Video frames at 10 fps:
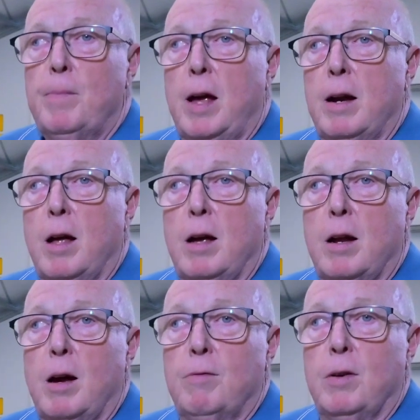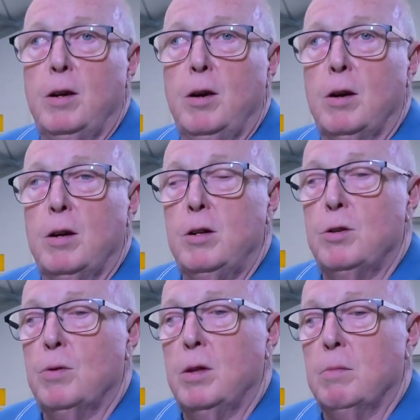and hopefully you can
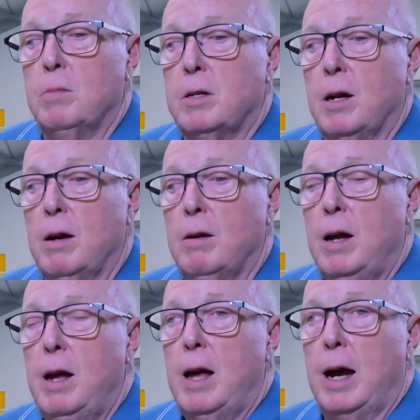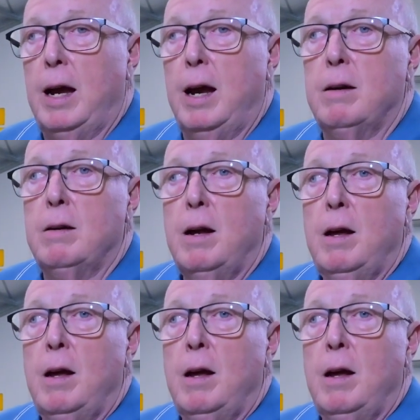enjoy them. So again,